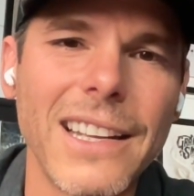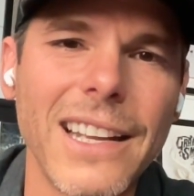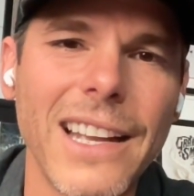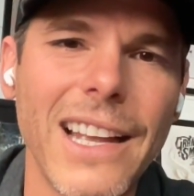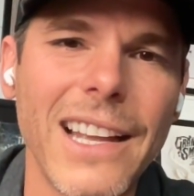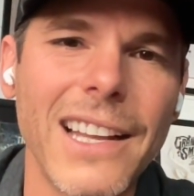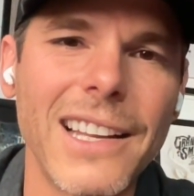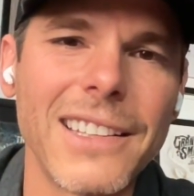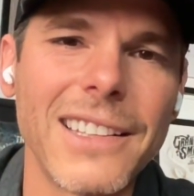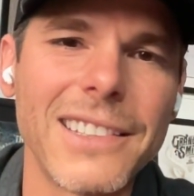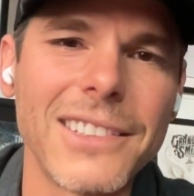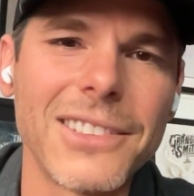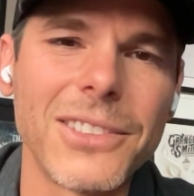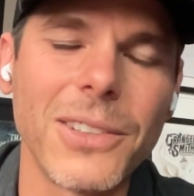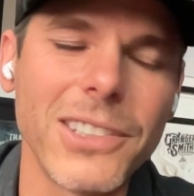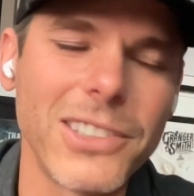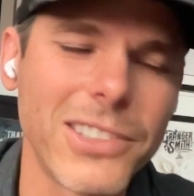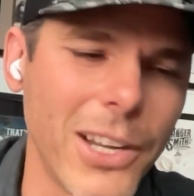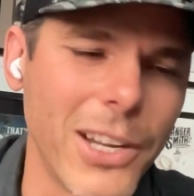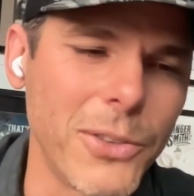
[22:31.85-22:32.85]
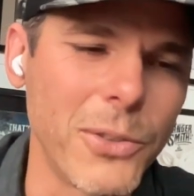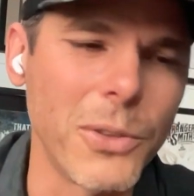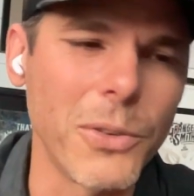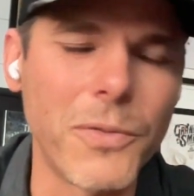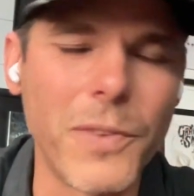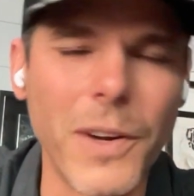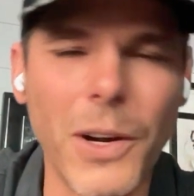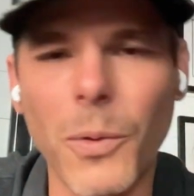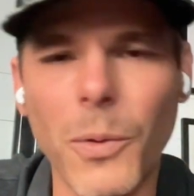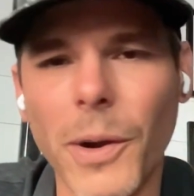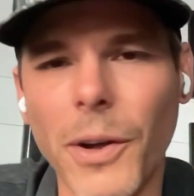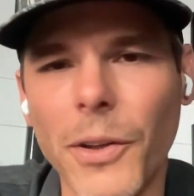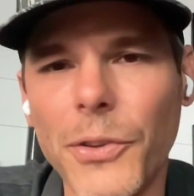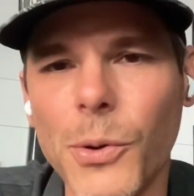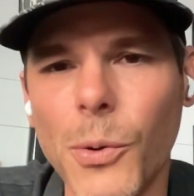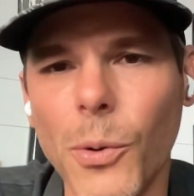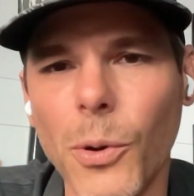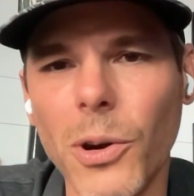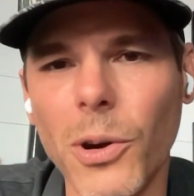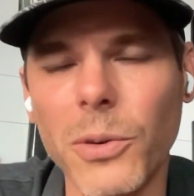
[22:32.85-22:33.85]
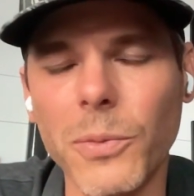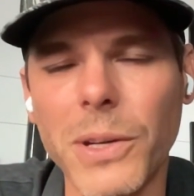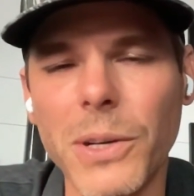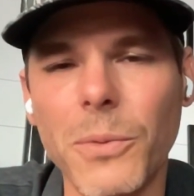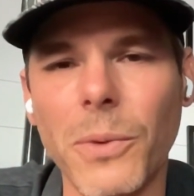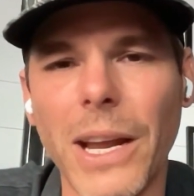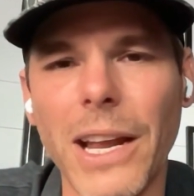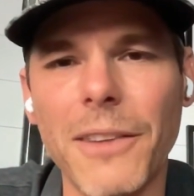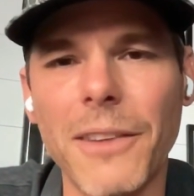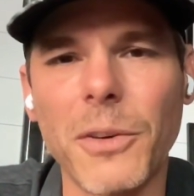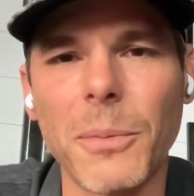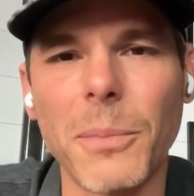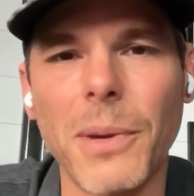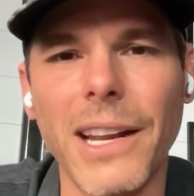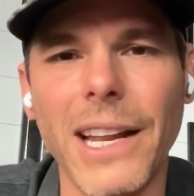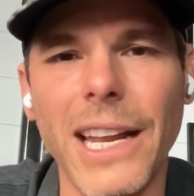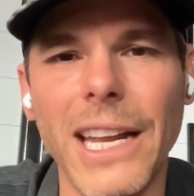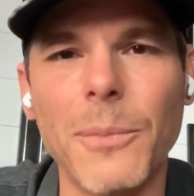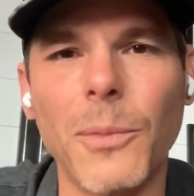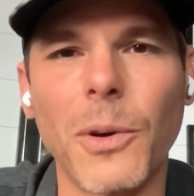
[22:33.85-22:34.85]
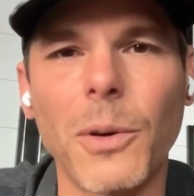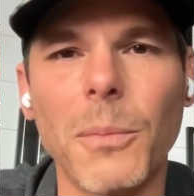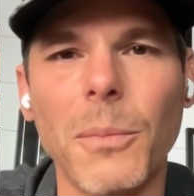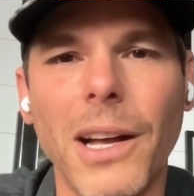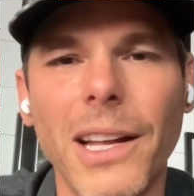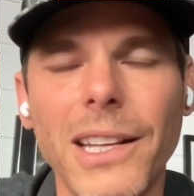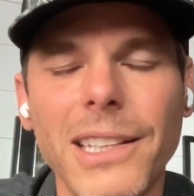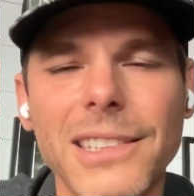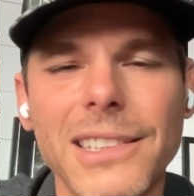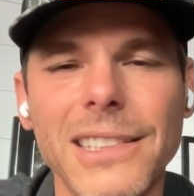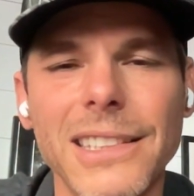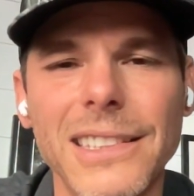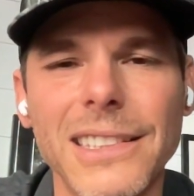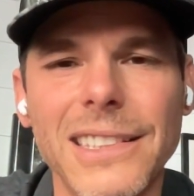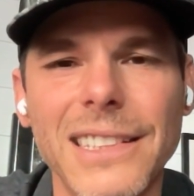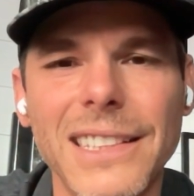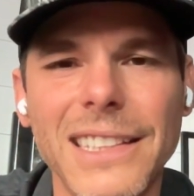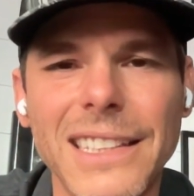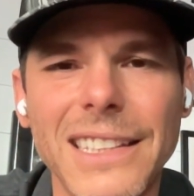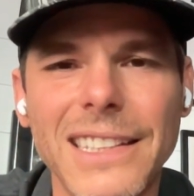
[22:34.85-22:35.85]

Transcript: And so I scheduled a farewell tour, and we ran for about 8 more months and